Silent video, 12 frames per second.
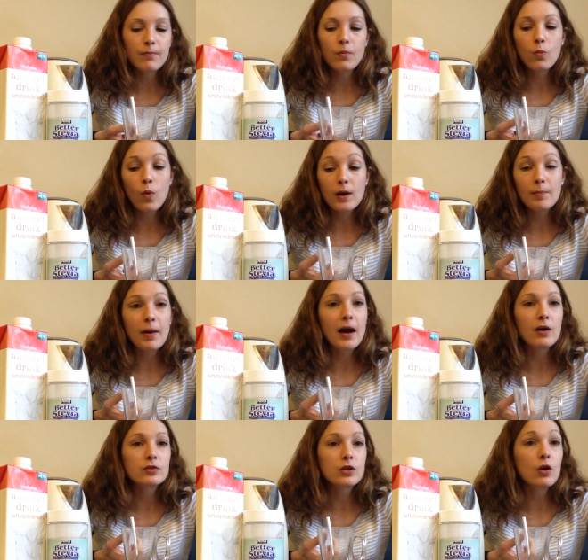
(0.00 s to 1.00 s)
white
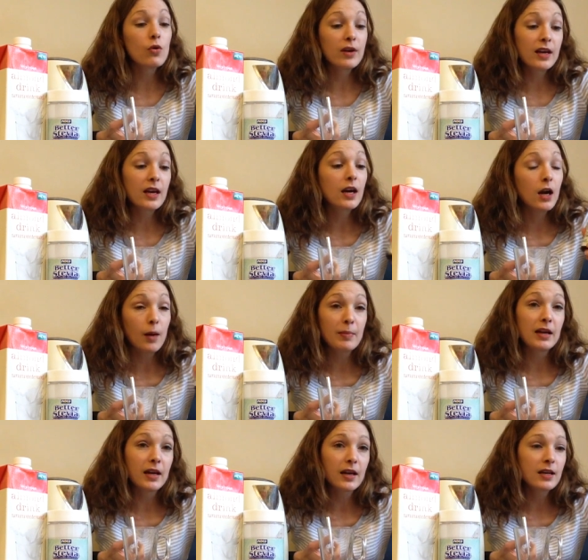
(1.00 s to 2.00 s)
powder, or it can come
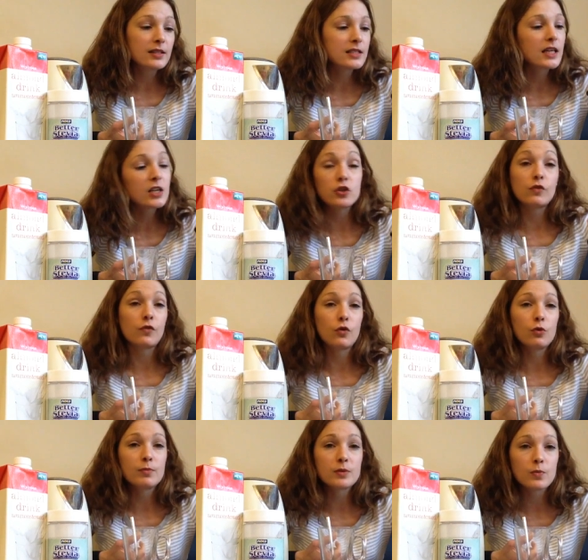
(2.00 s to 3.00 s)
in like a tincture
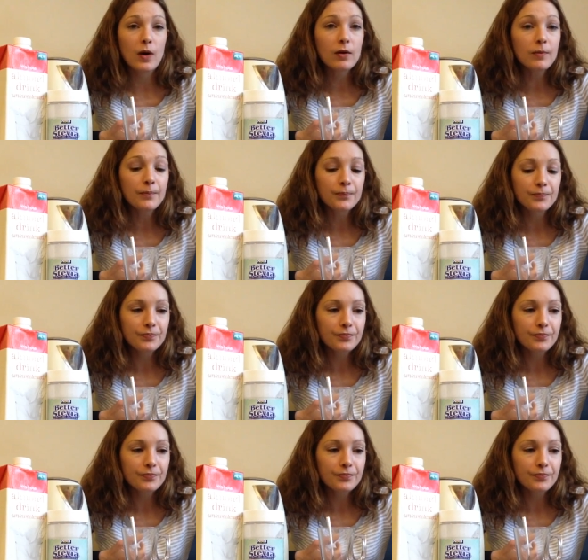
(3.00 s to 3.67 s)
form as well.